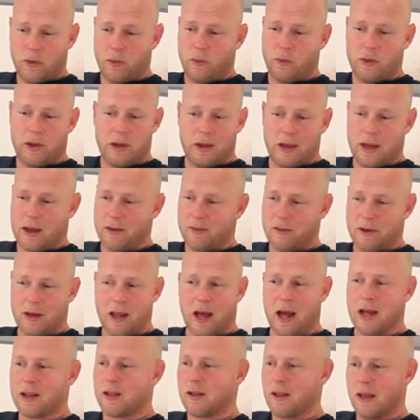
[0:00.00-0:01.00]
We have
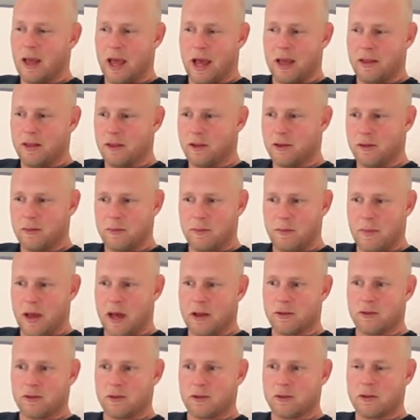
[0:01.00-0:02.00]
not had this
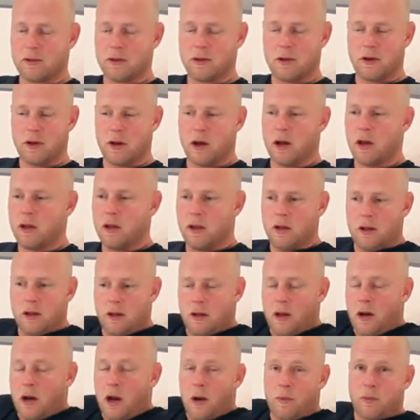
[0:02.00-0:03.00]
mattress in
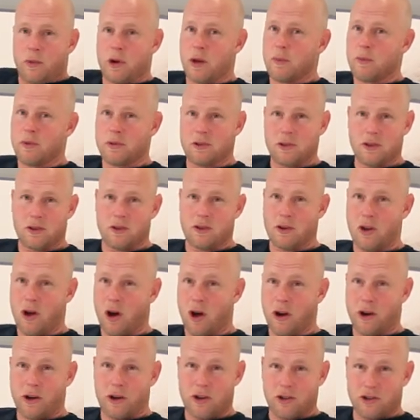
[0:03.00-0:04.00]
an upright position
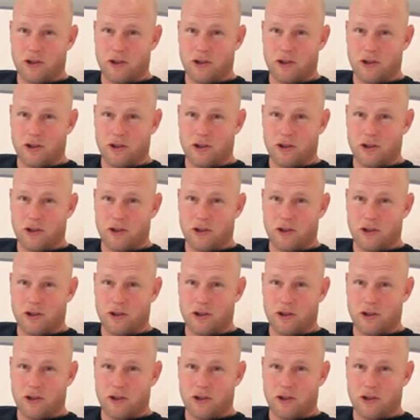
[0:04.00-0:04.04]
on an